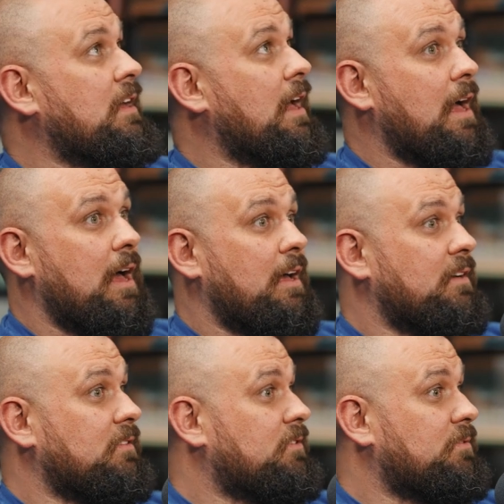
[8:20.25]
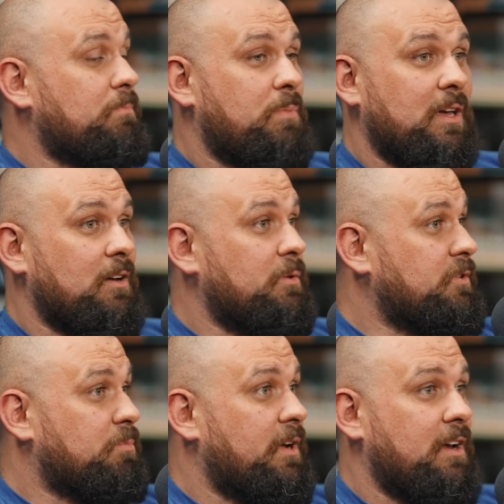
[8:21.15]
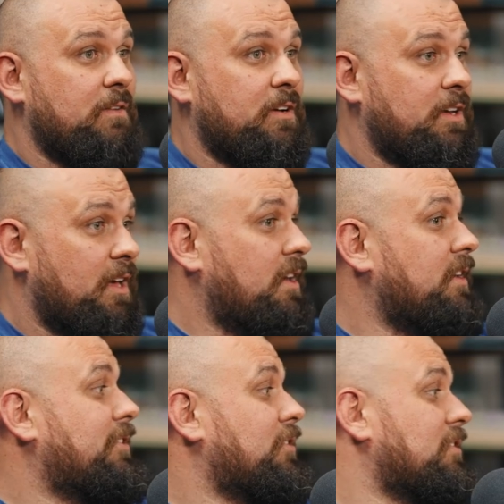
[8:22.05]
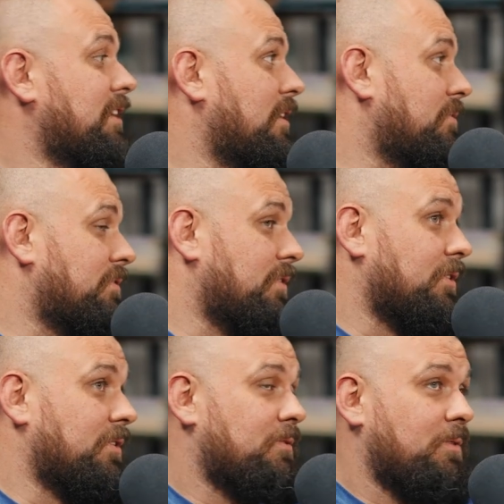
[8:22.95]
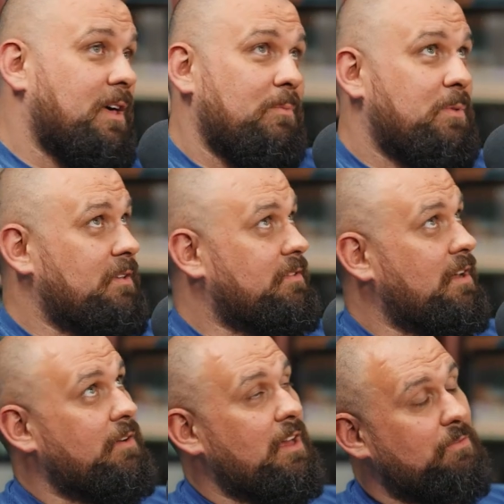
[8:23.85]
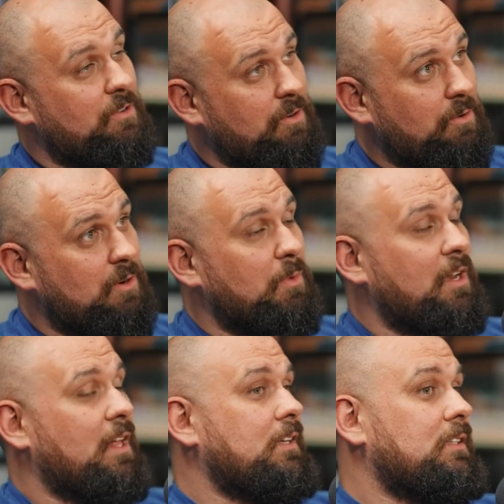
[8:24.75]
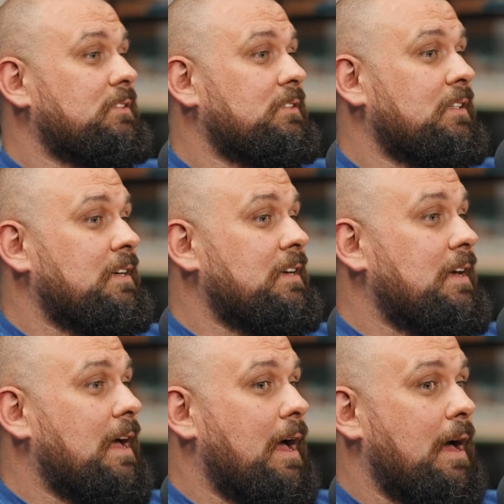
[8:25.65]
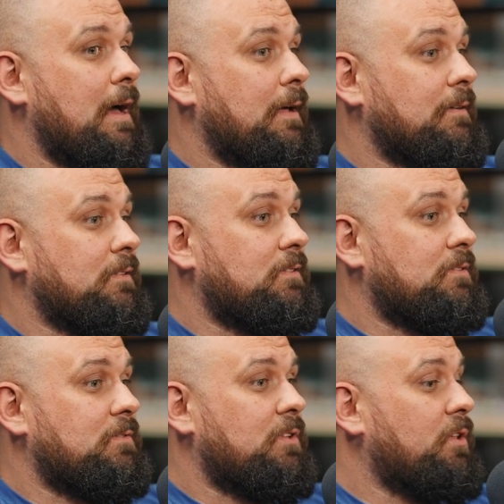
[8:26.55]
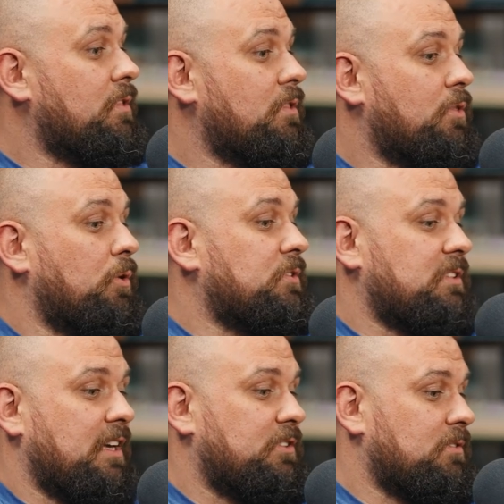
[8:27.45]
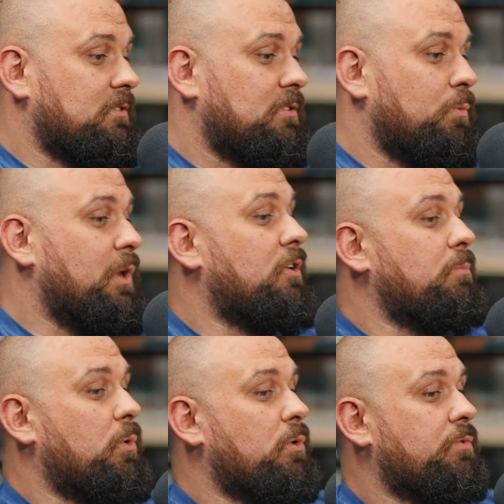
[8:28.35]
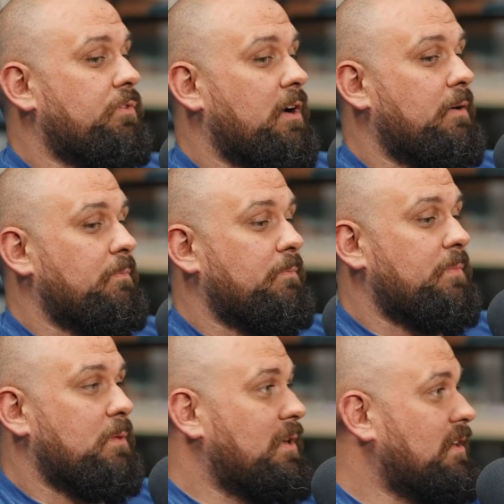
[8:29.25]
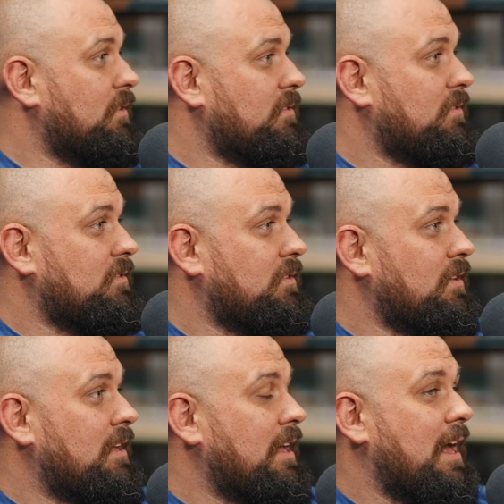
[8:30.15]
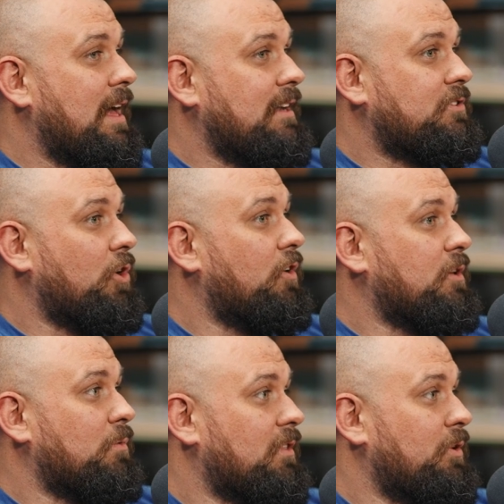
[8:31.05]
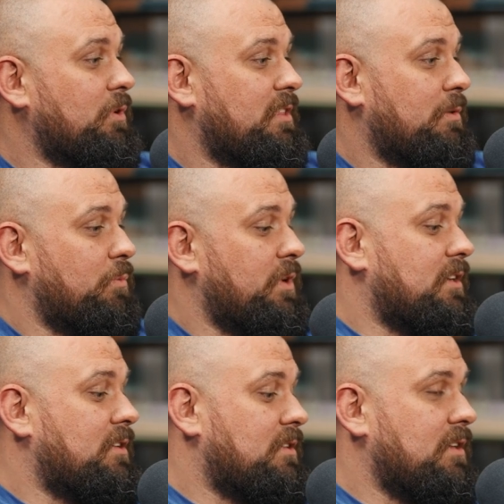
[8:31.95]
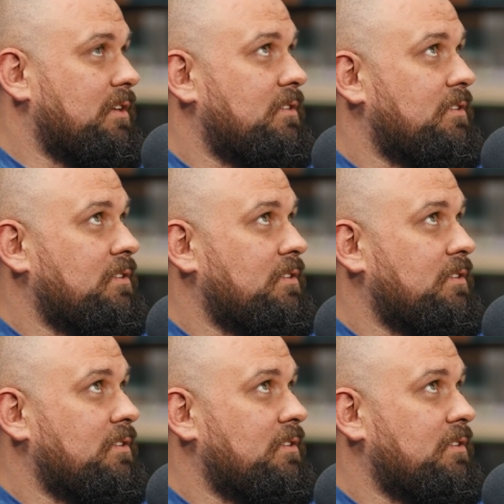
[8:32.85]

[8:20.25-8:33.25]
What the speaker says: and pick Louie's brain every day. And he took us out for pizza every afternoon at Benelli's. And those sessions, we learned more from the meals and talking with Louie than we did